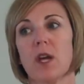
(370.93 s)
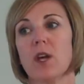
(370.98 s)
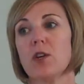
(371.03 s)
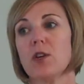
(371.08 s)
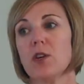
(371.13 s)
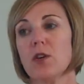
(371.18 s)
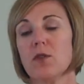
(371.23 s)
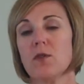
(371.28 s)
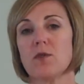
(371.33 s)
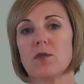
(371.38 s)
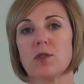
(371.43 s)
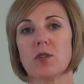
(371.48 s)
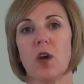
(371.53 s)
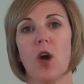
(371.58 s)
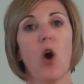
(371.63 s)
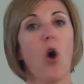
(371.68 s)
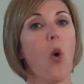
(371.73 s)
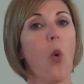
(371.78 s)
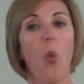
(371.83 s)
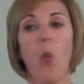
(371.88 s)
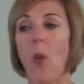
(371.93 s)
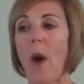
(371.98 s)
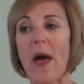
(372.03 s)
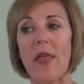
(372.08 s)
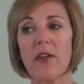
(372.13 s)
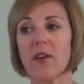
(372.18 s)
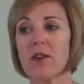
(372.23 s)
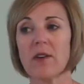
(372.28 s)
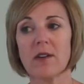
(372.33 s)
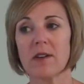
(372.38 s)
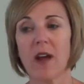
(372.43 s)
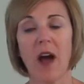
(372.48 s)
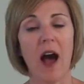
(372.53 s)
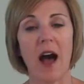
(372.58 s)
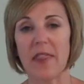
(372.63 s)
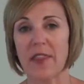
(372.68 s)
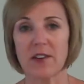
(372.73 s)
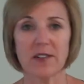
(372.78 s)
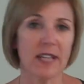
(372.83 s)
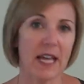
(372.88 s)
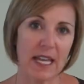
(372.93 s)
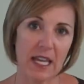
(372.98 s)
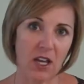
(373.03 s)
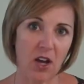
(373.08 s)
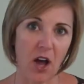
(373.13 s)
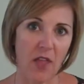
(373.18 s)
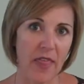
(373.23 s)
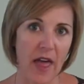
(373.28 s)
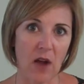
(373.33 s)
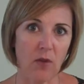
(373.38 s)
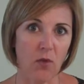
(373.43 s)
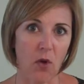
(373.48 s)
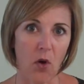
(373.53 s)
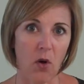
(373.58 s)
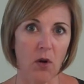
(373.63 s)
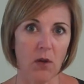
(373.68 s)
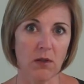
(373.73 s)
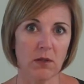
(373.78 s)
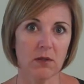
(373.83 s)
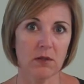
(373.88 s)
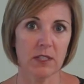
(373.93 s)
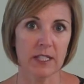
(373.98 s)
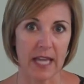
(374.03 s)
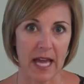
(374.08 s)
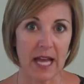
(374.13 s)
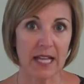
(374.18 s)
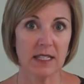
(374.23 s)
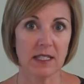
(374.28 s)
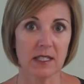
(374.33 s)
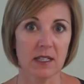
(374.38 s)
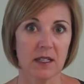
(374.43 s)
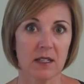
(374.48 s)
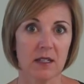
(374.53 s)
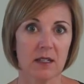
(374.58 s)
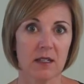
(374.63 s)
Huge. Whether or not they're taking on that role yet